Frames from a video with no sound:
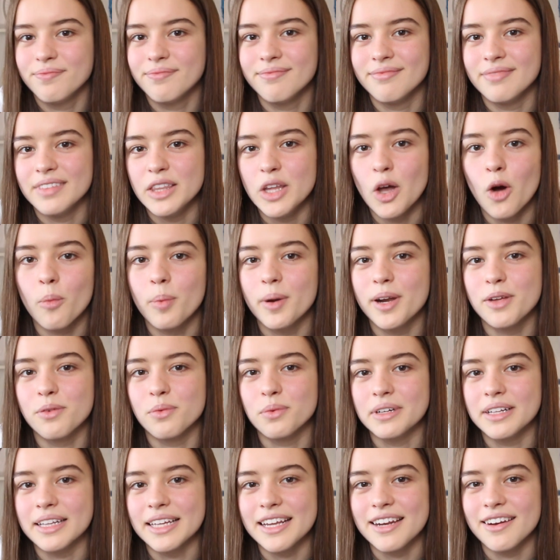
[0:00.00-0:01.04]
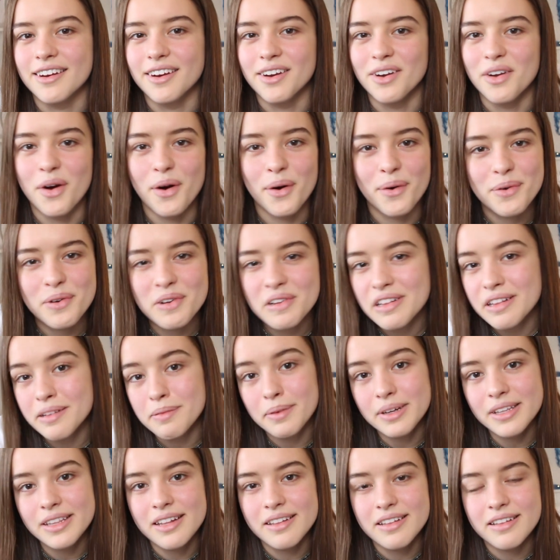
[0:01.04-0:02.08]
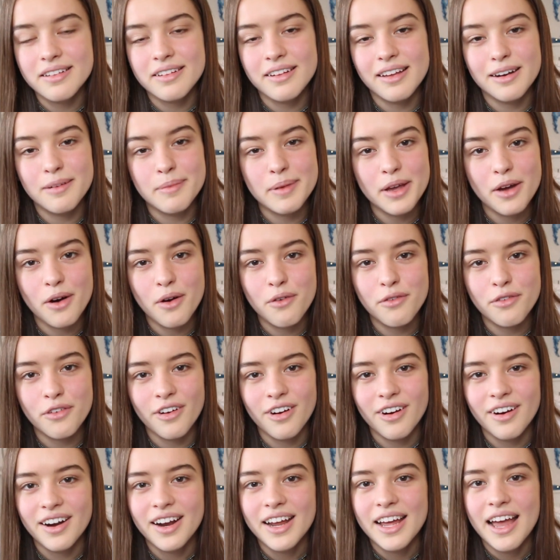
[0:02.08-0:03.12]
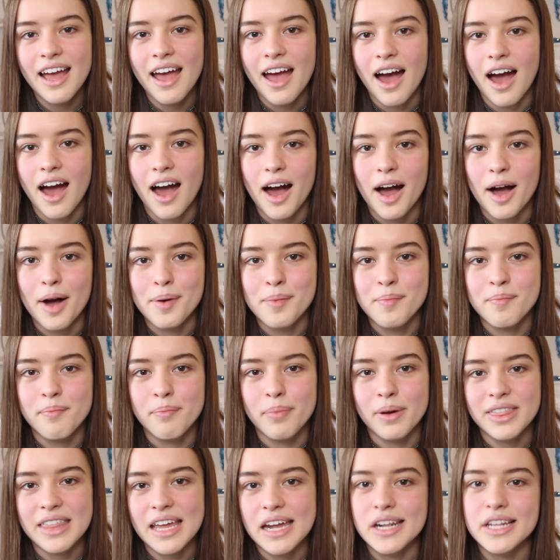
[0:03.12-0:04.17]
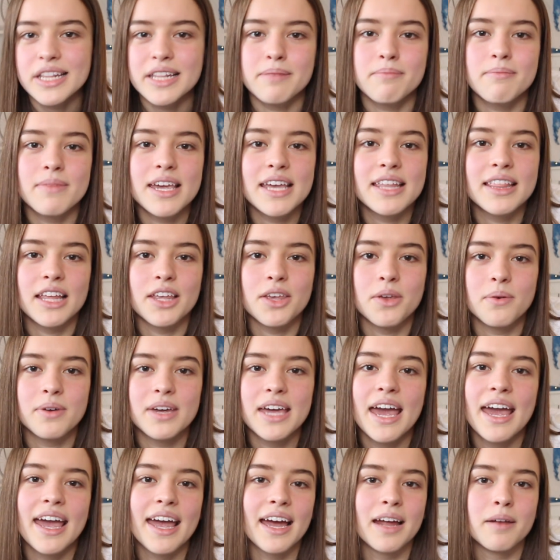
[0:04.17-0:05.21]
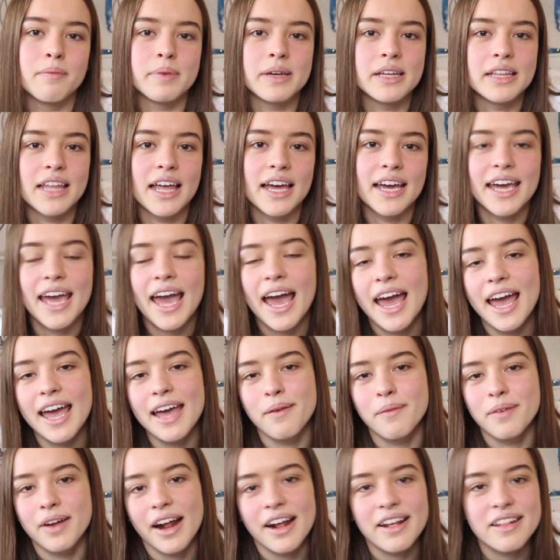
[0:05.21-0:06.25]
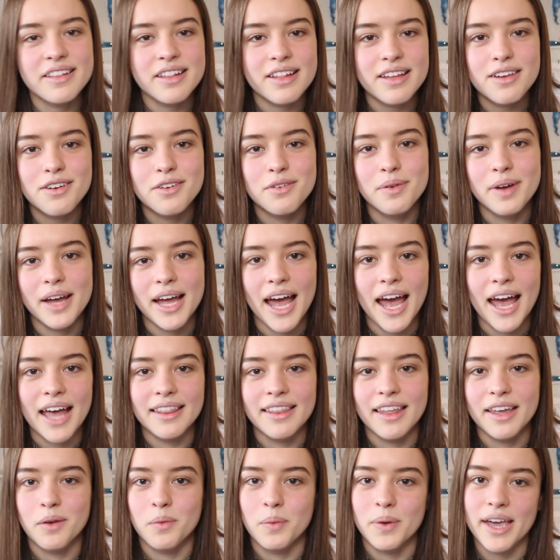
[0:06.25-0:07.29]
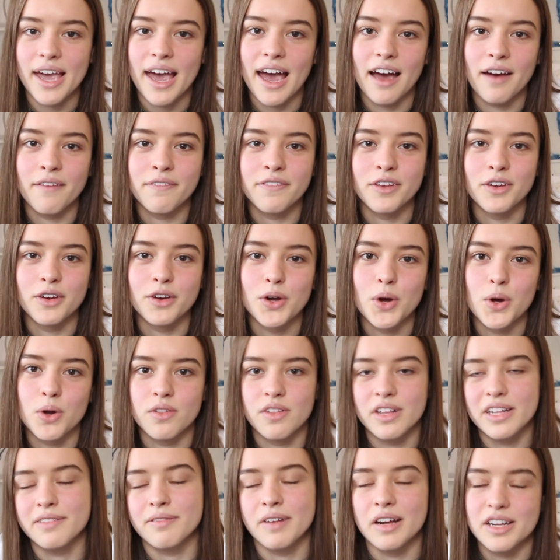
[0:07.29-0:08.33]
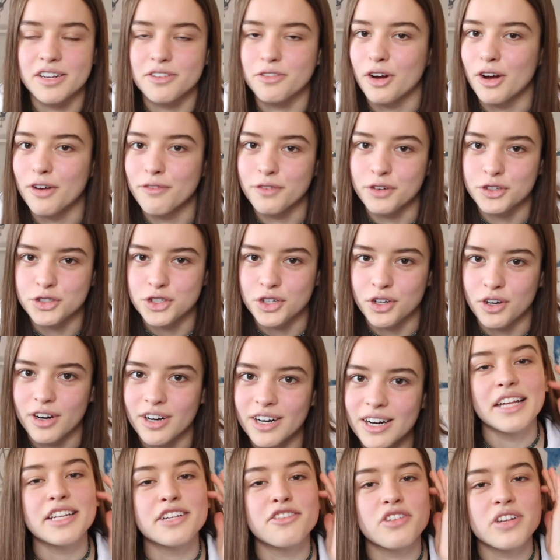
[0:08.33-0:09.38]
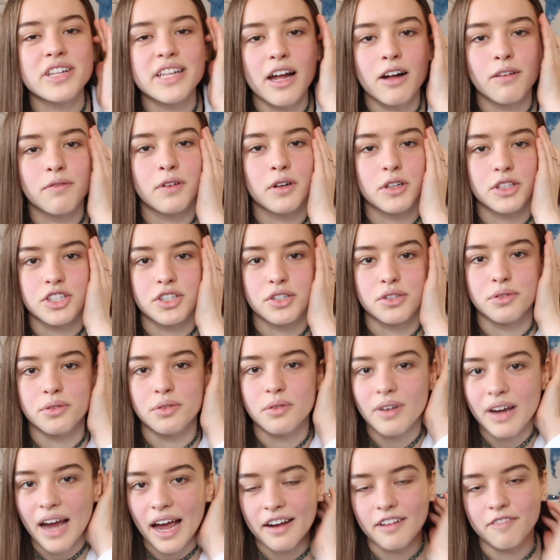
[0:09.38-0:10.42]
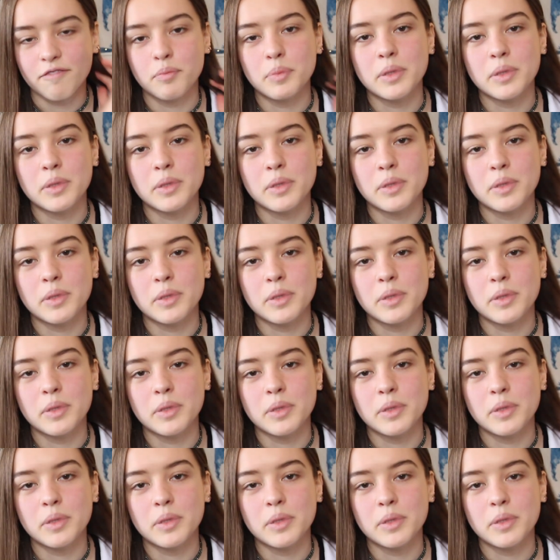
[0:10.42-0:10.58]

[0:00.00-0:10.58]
nobody really knows when this is going to be over, but that doesn't mean that you can't be like, hey, when I see you again, like we have to go to this restaurant for sure. It's just helpful to kind of